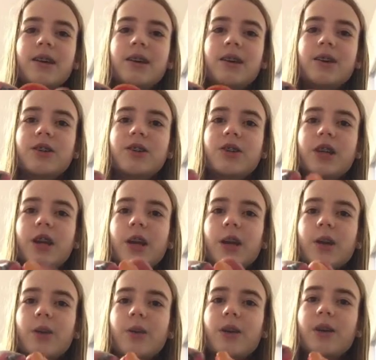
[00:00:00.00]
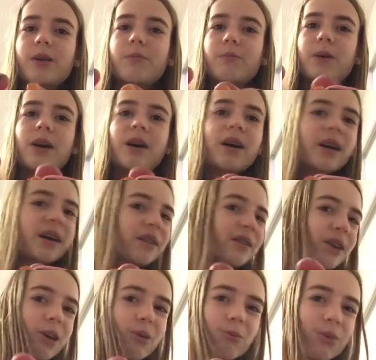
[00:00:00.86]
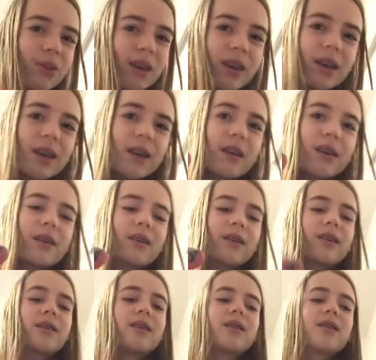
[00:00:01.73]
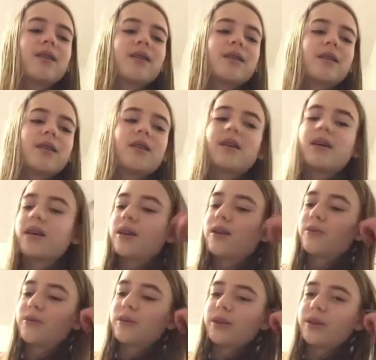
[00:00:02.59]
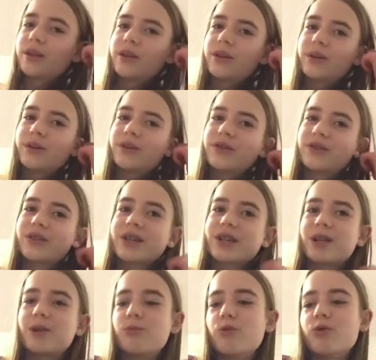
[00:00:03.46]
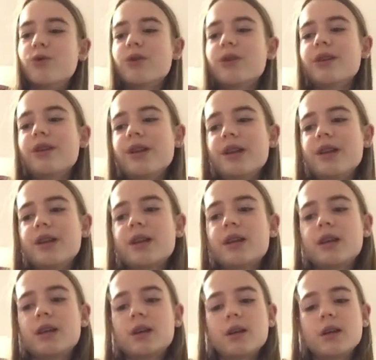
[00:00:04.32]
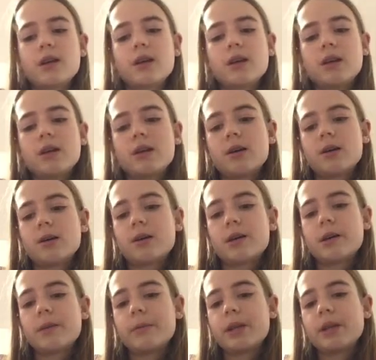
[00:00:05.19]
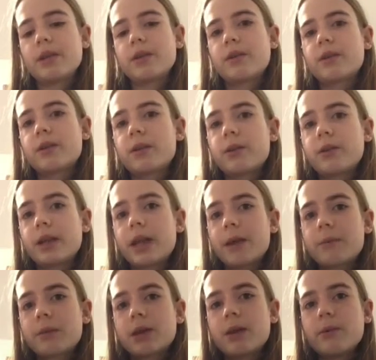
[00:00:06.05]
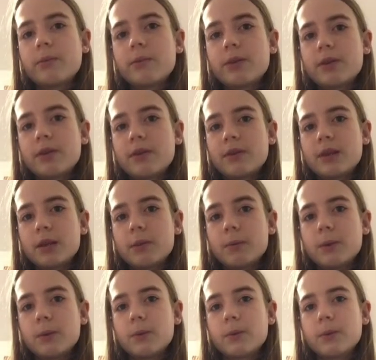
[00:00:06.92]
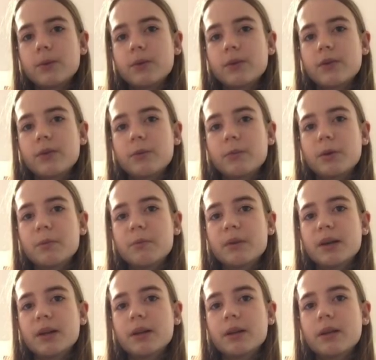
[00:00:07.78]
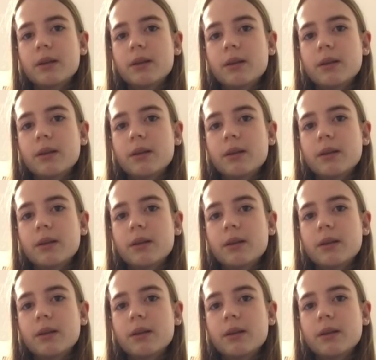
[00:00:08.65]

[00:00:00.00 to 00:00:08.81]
cherry pie type thing. I don't really know, I was just kind of bored. I made this little napkin with a cinnamon bun.